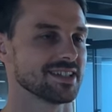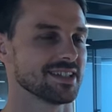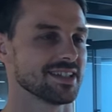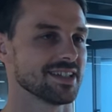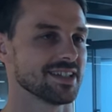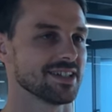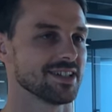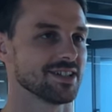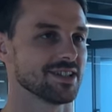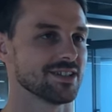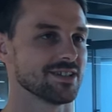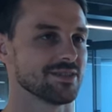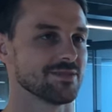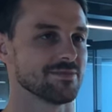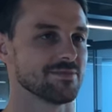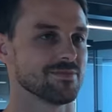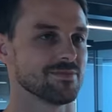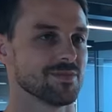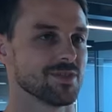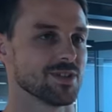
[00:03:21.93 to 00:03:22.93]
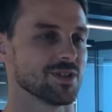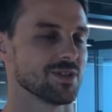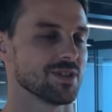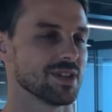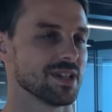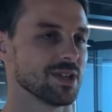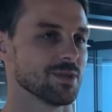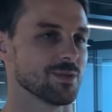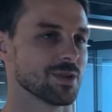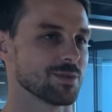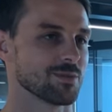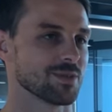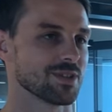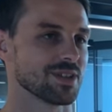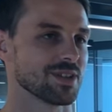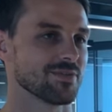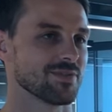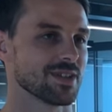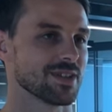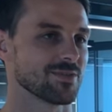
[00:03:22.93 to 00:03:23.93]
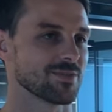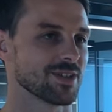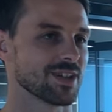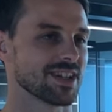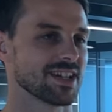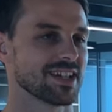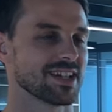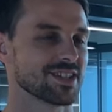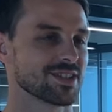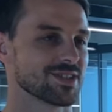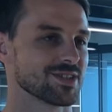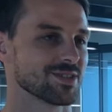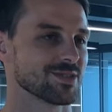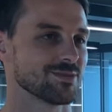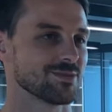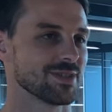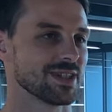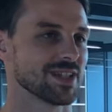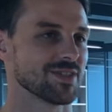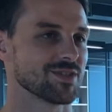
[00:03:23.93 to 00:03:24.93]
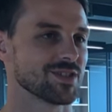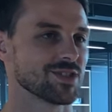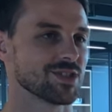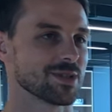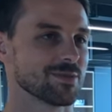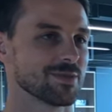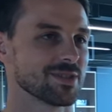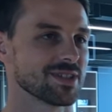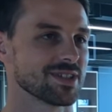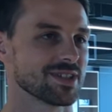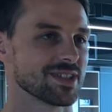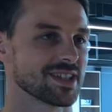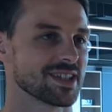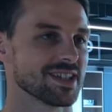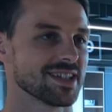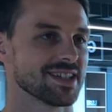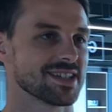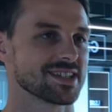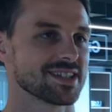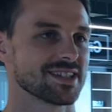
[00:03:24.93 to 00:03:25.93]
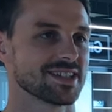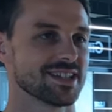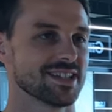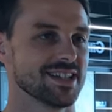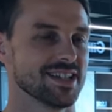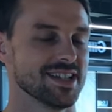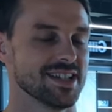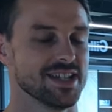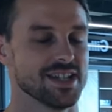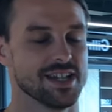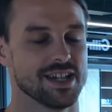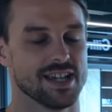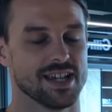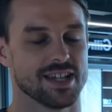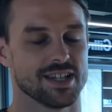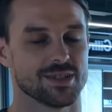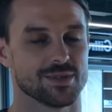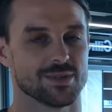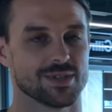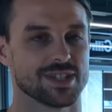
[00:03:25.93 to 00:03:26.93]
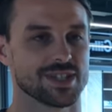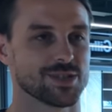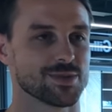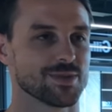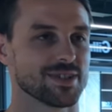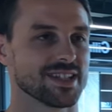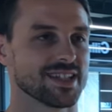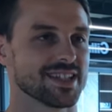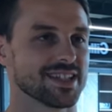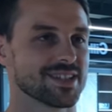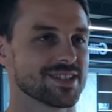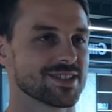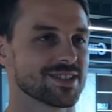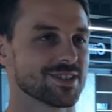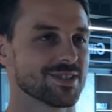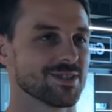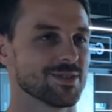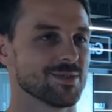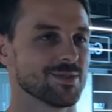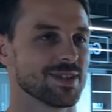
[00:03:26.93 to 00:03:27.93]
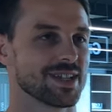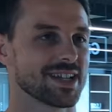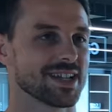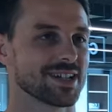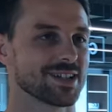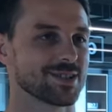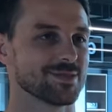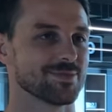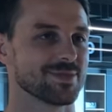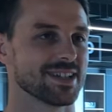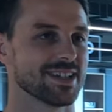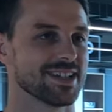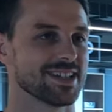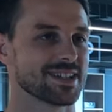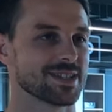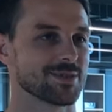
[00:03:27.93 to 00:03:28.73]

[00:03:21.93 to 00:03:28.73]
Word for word: Um, you know, anyone would give their right leg to be able to jump into the cars and, and do it each weekend, so we can't complain.